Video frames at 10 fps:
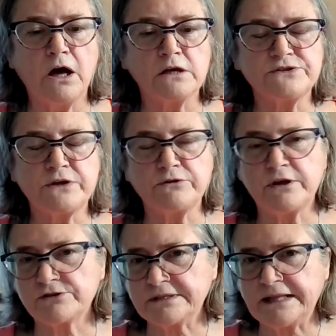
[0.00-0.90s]

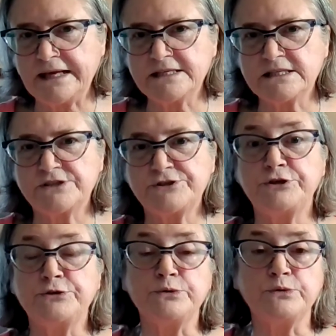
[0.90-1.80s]
Also, there's links
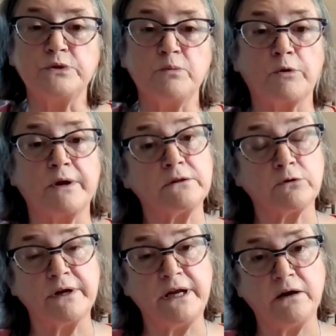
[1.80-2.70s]
to the Morning
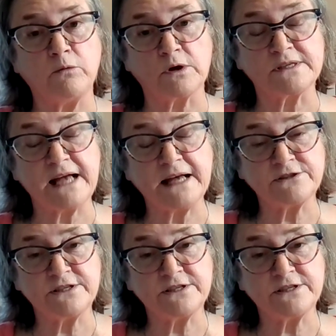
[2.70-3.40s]
Glory Needleworks